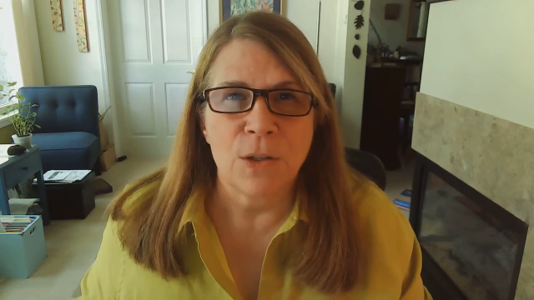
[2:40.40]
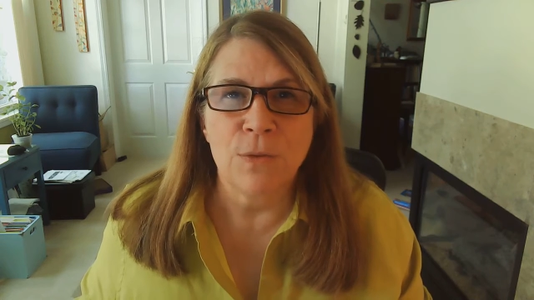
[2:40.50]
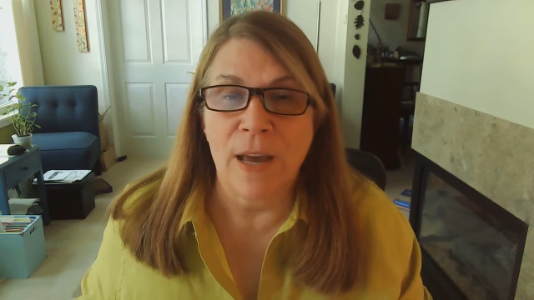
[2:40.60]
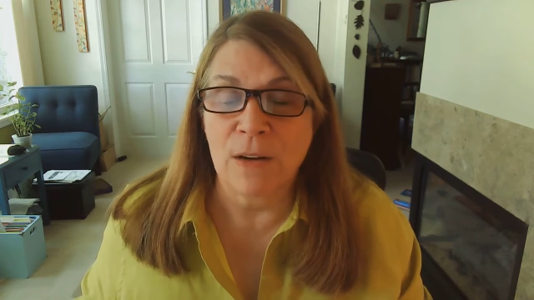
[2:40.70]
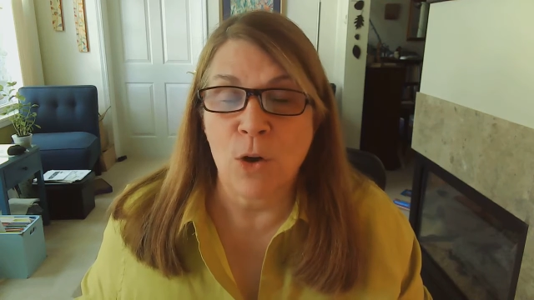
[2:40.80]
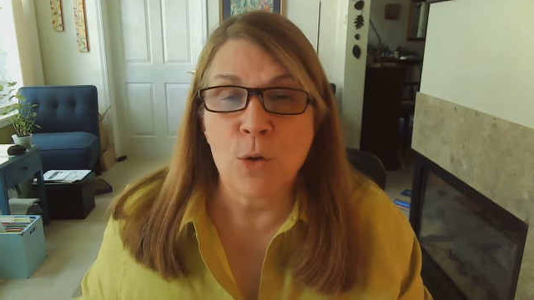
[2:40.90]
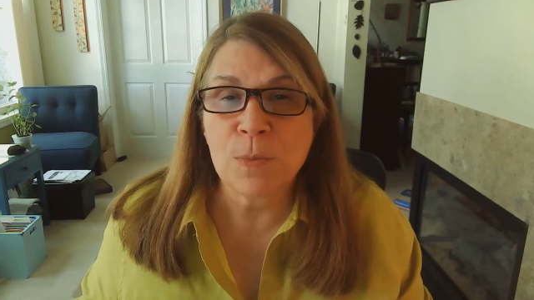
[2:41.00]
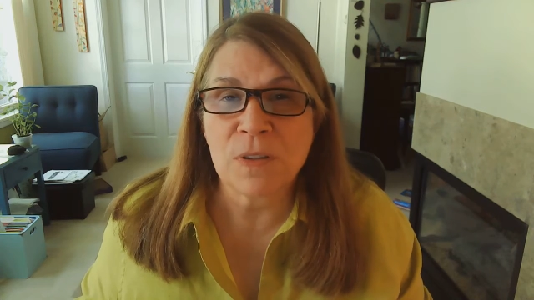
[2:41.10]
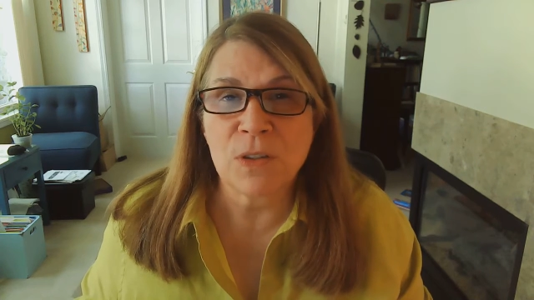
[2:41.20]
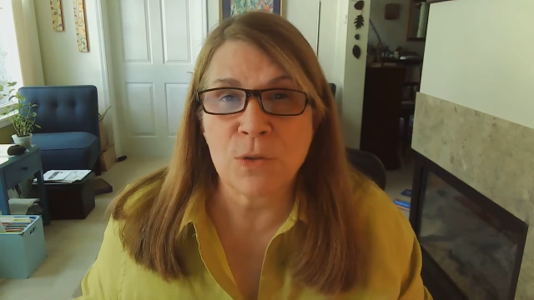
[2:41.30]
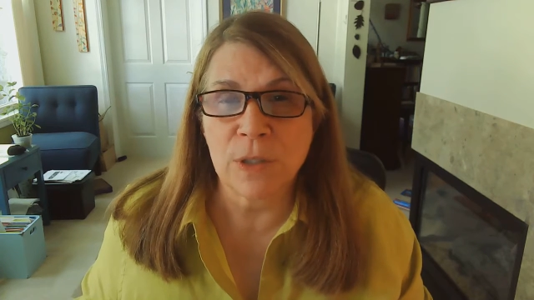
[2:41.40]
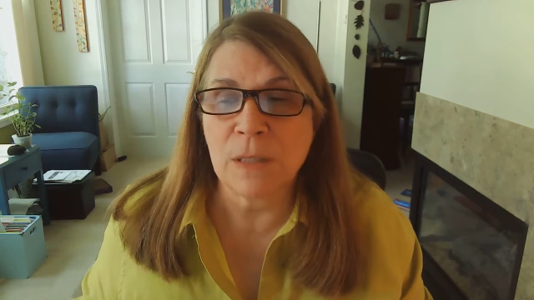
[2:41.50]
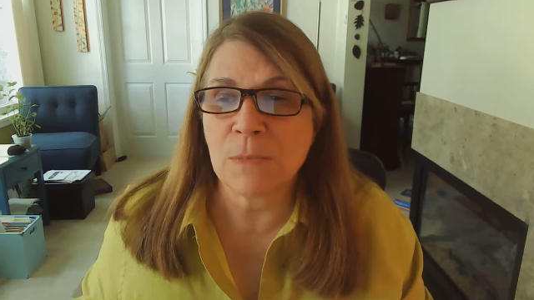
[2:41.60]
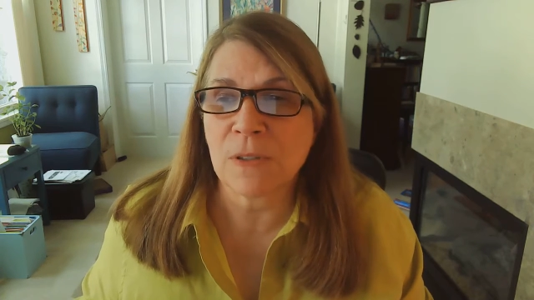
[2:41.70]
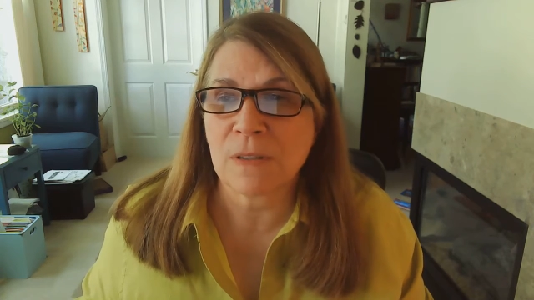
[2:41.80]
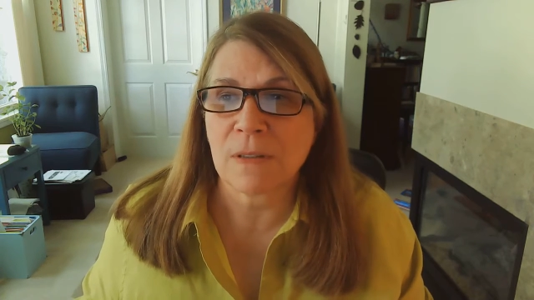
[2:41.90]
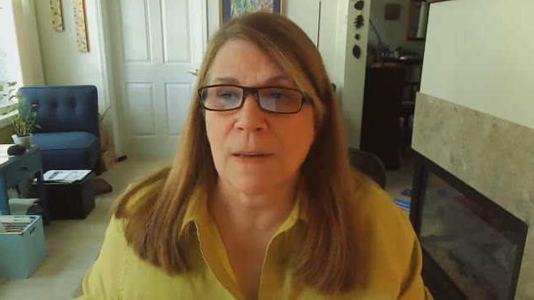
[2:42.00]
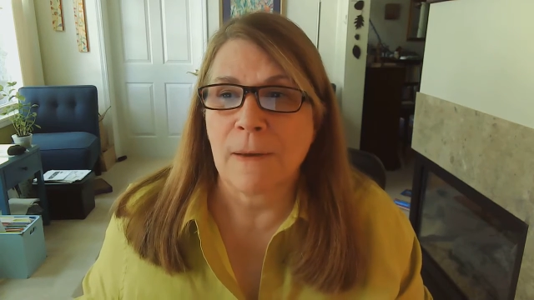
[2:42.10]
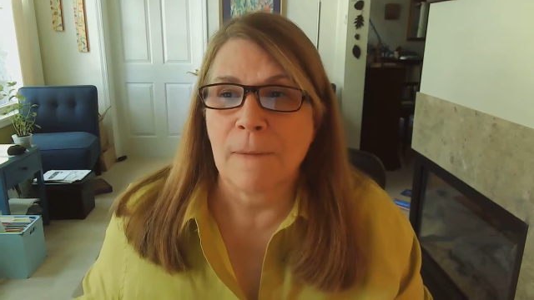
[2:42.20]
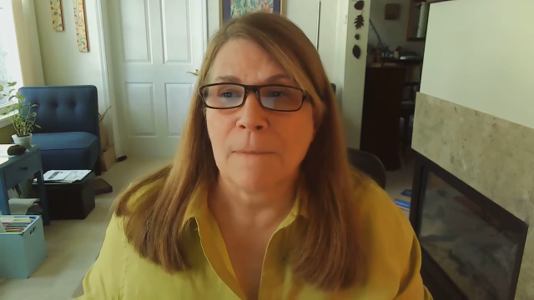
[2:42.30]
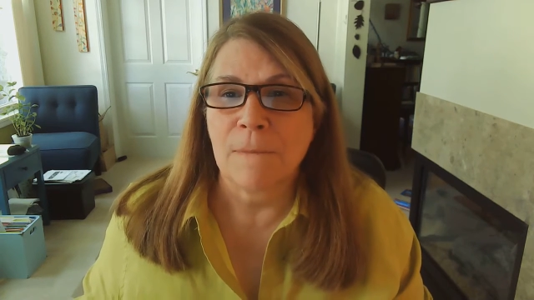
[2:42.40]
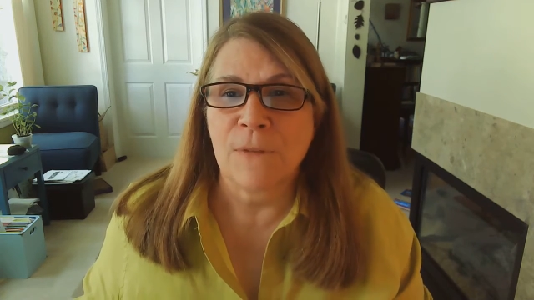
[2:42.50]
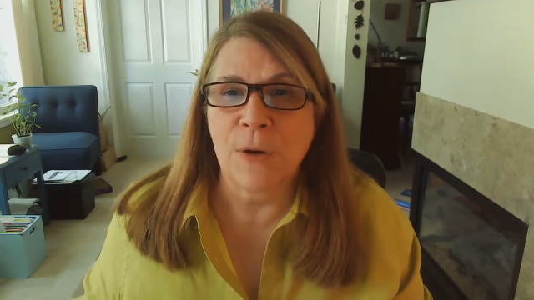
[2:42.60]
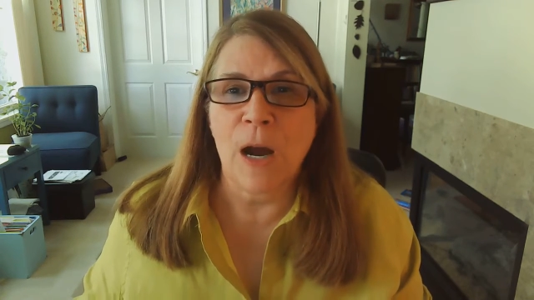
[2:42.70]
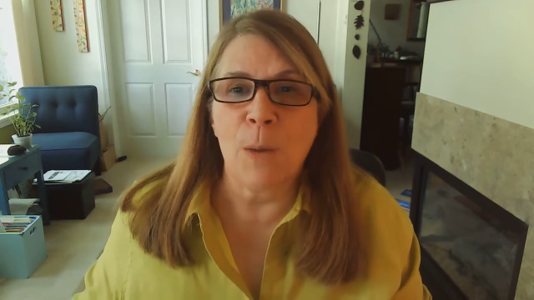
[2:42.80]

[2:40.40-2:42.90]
You've had hopes and dreams for